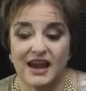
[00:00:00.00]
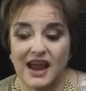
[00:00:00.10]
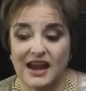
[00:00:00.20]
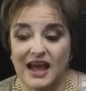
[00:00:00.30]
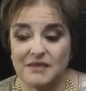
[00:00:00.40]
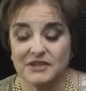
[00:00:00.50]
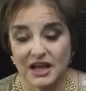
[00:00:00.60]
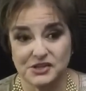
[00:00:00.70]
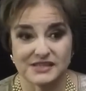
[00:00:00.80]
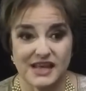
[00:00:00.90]
And I'm
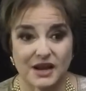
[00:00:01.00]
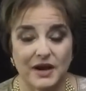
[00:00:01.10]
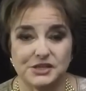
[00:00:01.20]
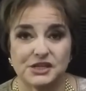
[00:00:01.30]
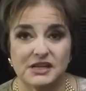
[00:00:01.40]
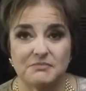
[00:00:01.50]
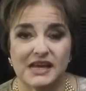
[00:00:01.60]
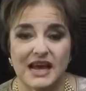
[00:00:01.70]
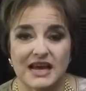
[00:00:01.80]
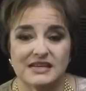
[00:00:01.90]
glad you asked that question,
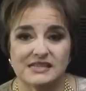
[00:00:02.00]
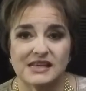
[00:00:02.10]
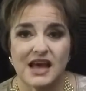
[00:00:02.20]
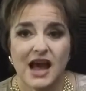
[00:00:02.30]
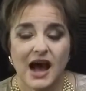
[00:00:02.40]
because